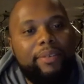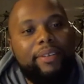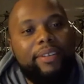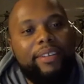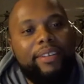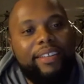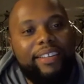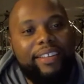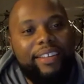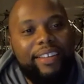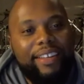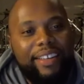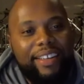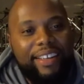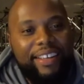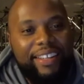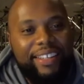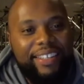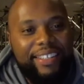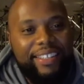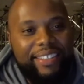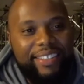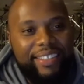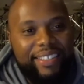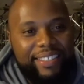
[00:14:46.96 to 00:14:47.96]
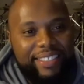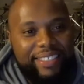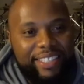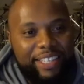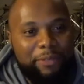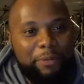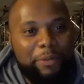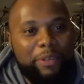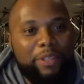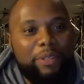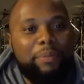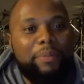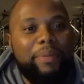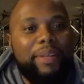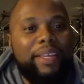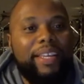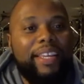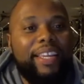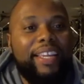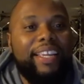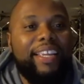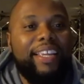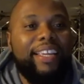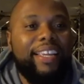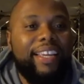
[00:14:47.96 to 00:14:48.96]
to sit with
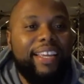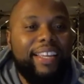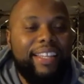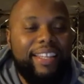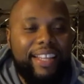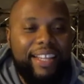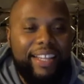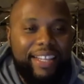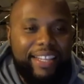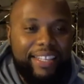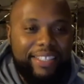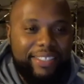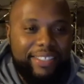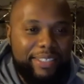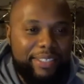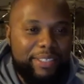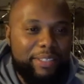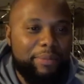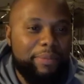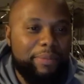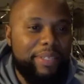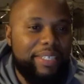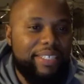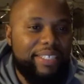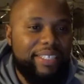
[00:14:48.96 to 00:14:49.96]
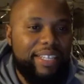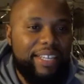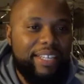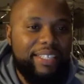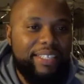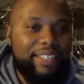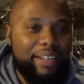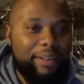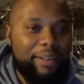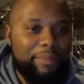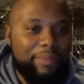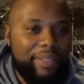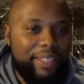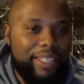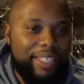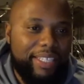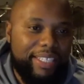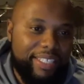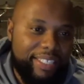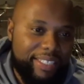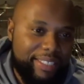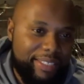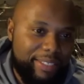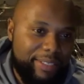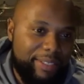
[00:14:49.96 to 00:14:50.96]
me and they listened to me say dumb
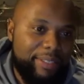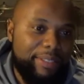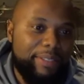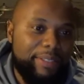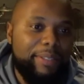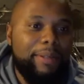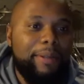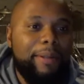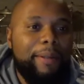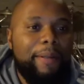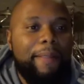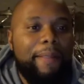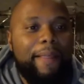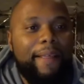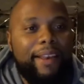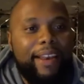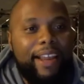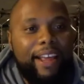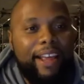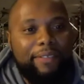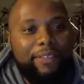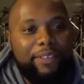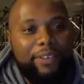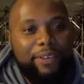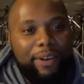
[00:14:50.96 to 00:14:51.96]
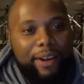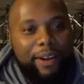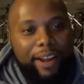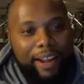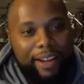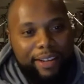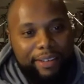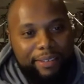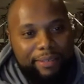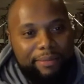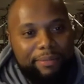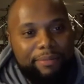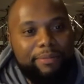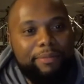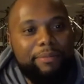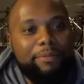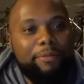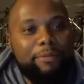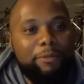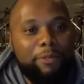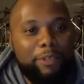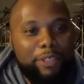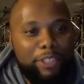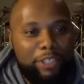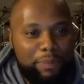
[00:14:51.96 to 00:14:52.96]
things. And after I
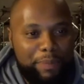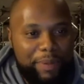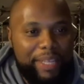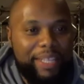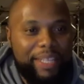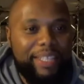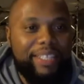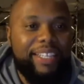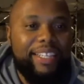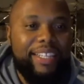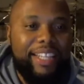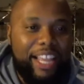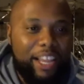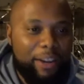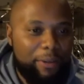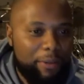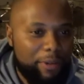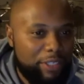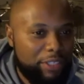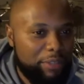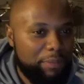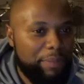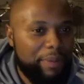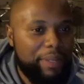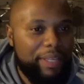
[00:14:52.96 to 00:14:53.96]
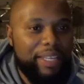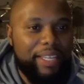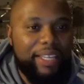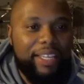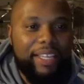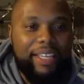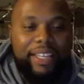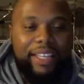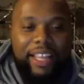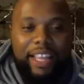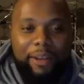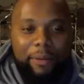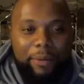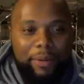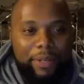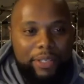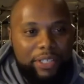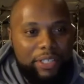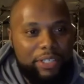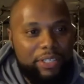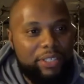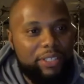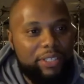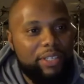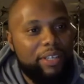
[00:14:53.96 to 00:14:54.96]
would speak, then they would speak, and they would
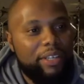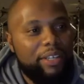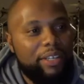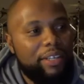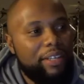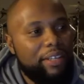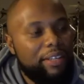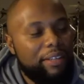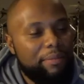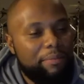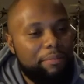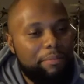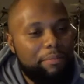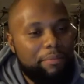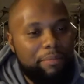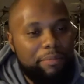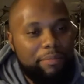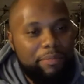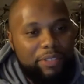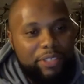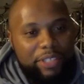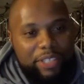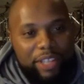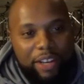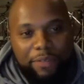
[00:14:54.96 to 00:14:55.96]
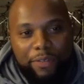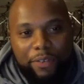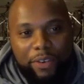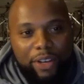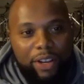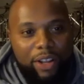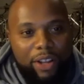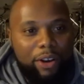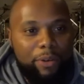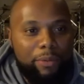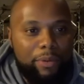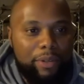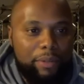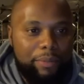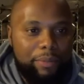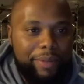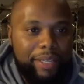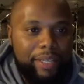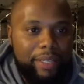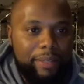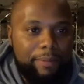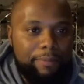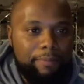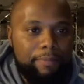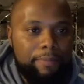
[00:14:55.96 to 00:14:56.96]
just suffer along with me.
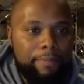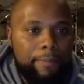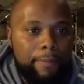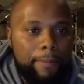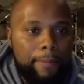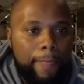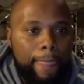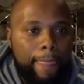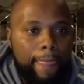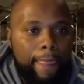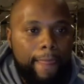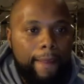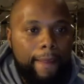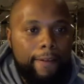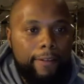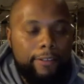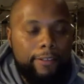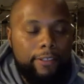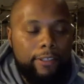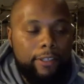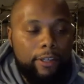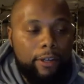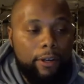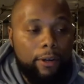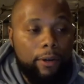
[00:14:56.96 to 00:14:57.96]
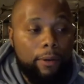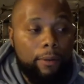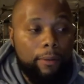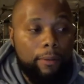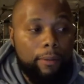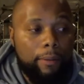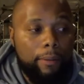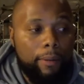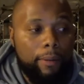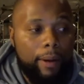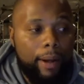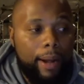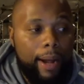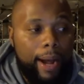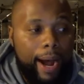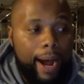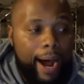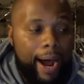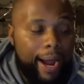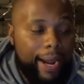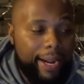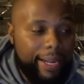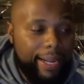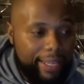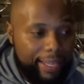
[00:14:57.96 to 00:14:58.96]
And so
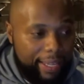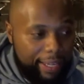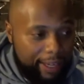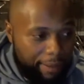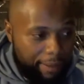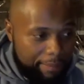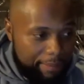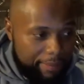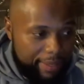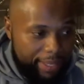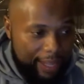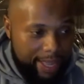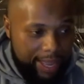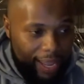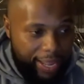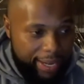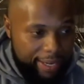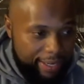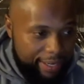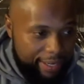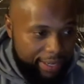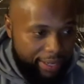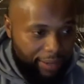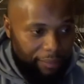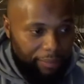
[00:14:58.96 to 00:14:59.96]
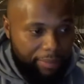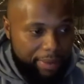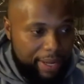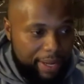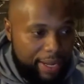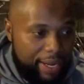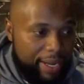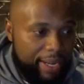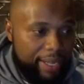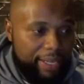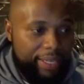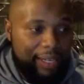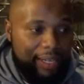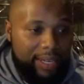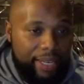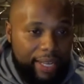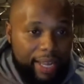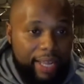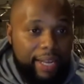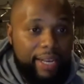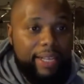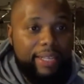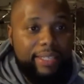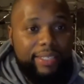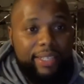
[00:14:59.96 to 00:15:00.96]
I keep that in mind a
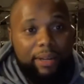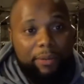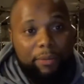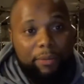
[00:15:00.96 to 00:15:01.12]
lot as I'm